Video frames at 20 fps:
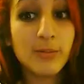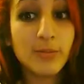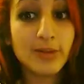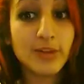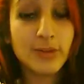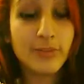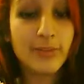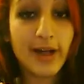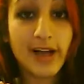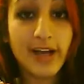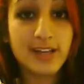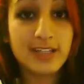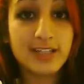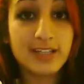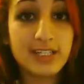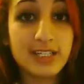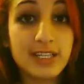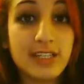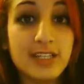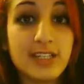with
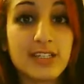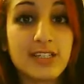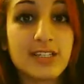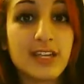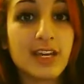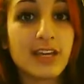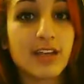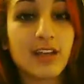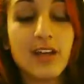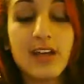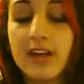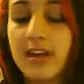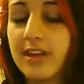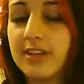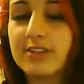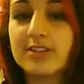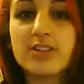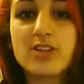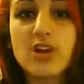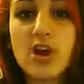Bactine is, like,
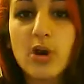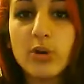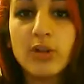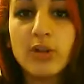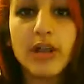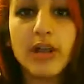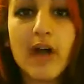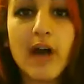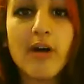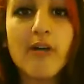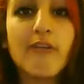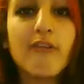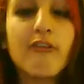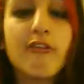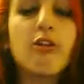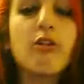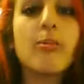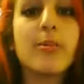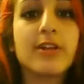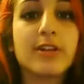it's totally
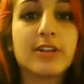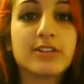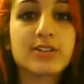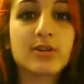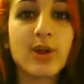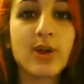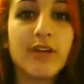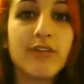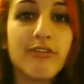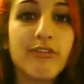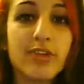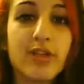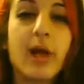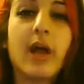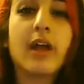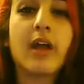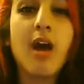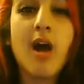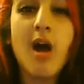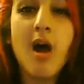helpful, but it's great for,
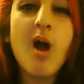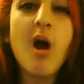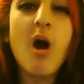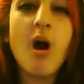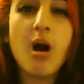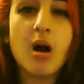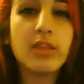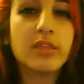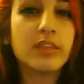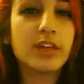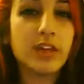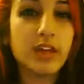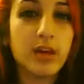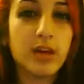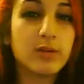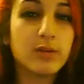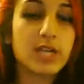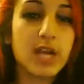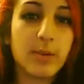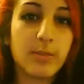like,
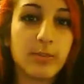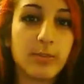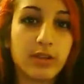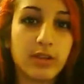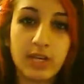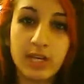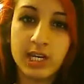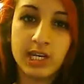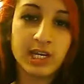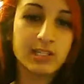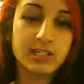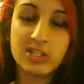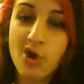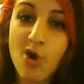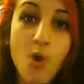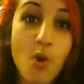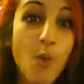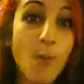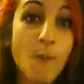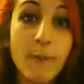on-the-go type of cleaning. Do
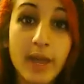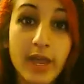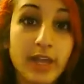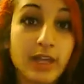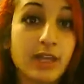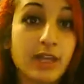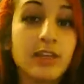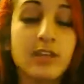not make